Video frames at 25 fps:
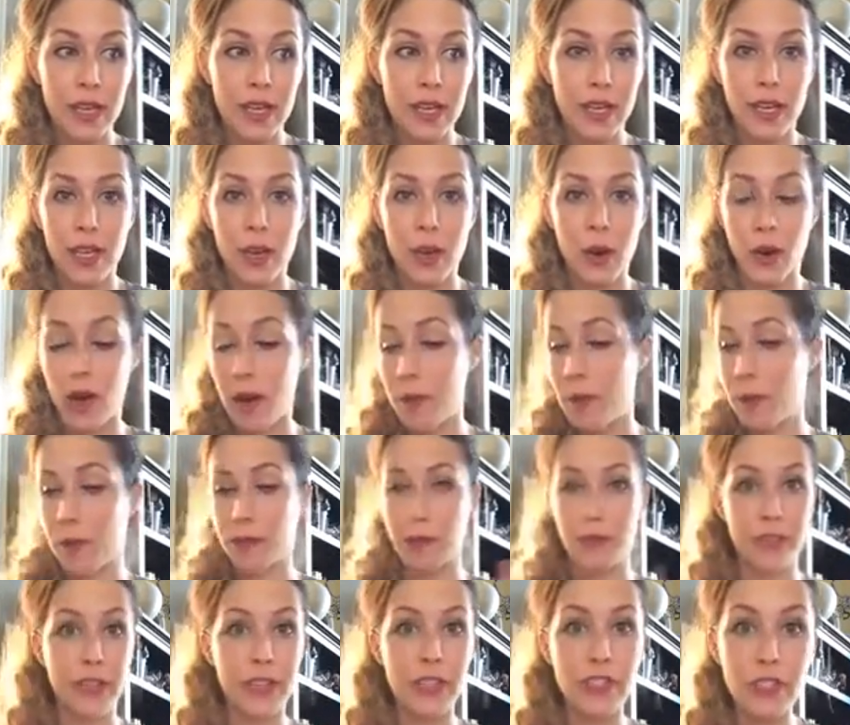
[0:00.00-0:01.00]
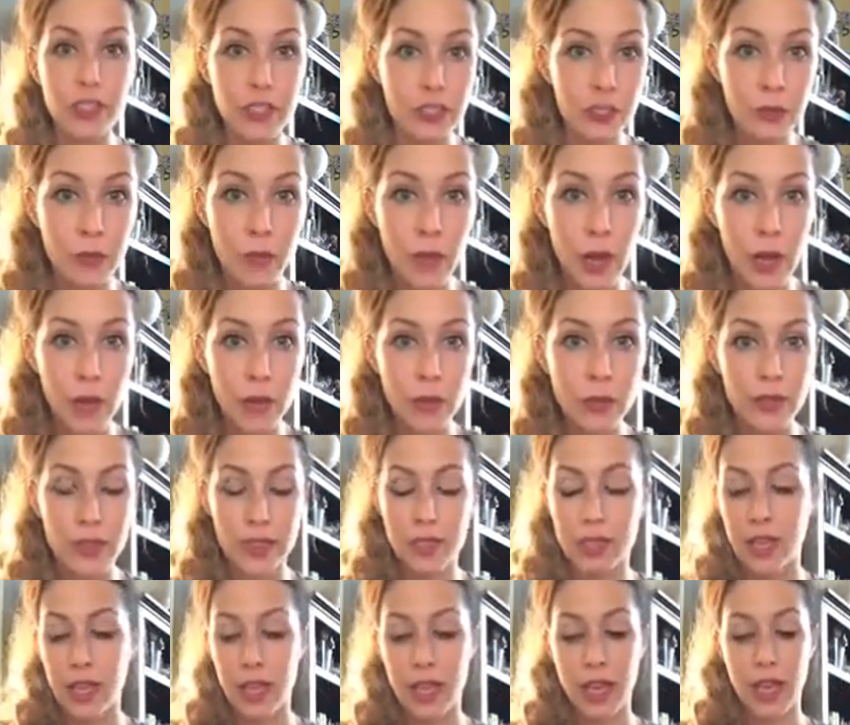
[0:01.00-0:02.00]
a motivational
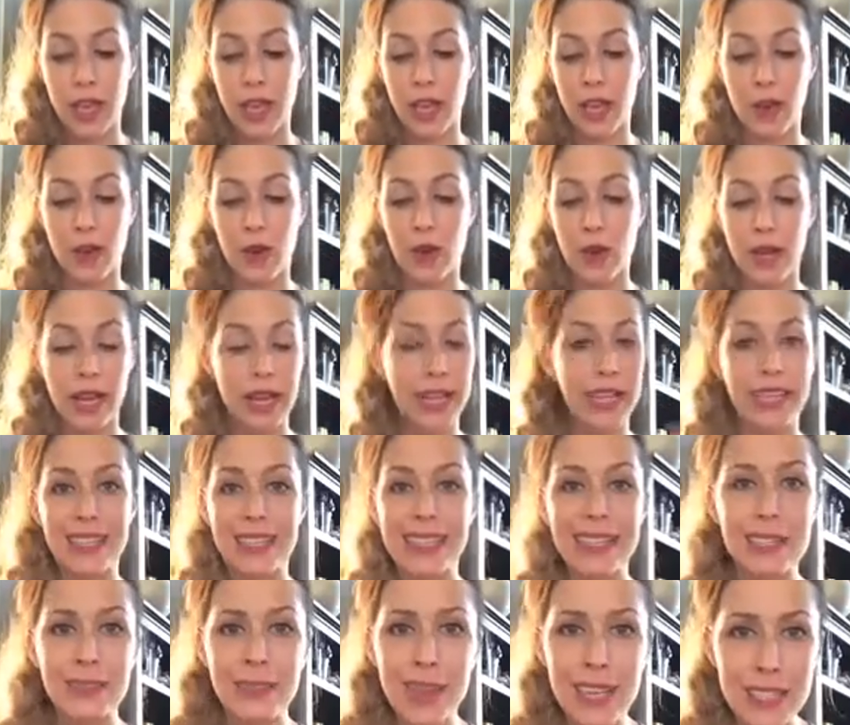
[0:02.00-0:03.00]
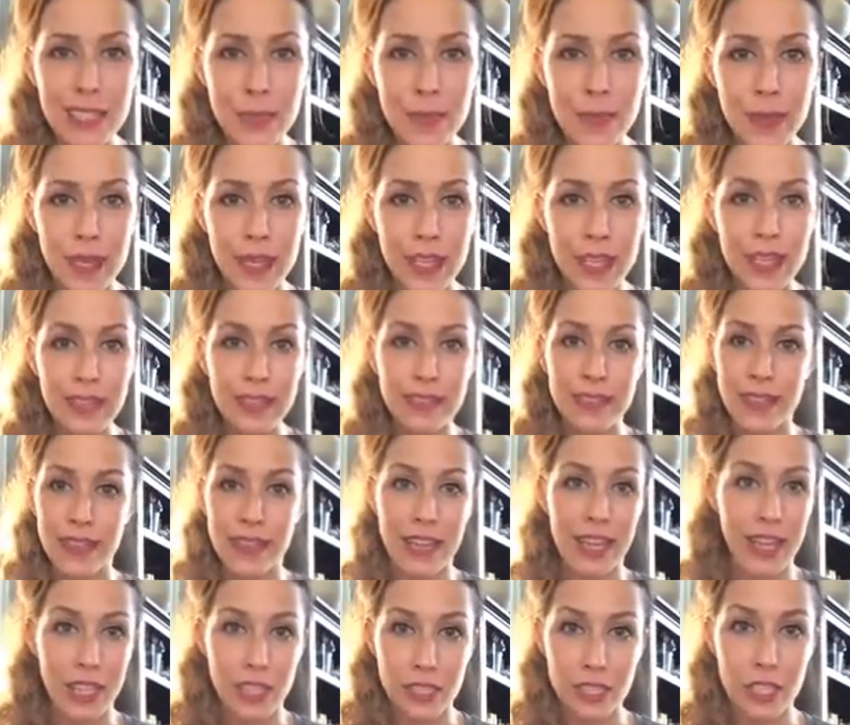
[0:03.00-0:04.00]
post and a clean recipe that
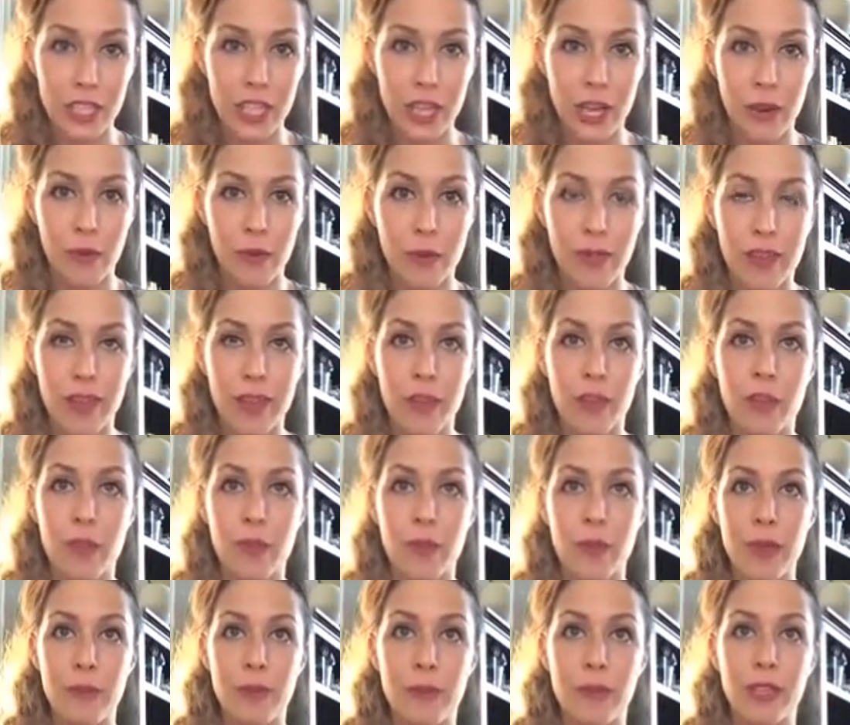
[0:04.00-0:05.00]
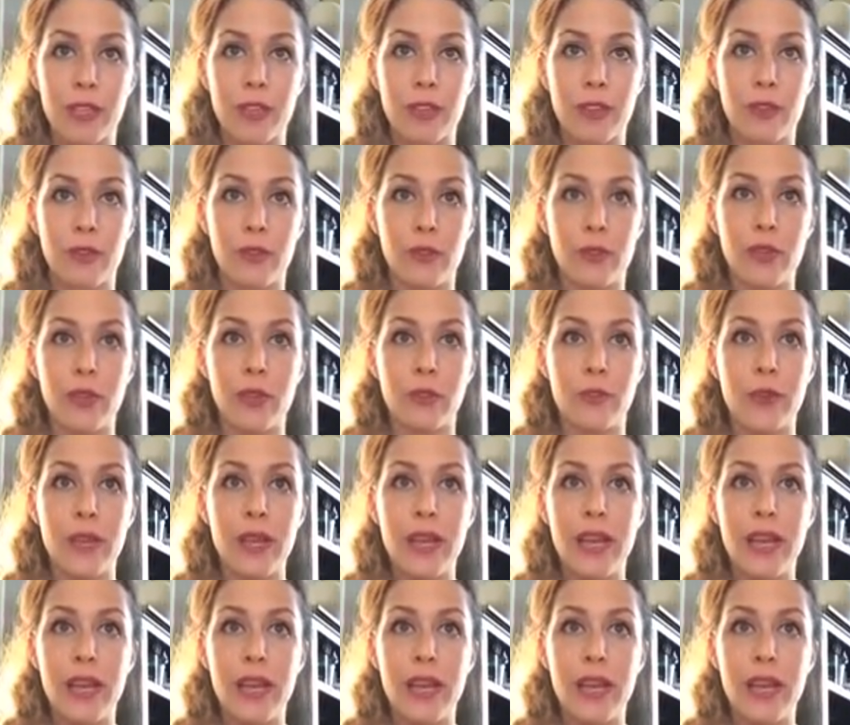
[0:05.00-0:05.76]
they can share with the other people in the group.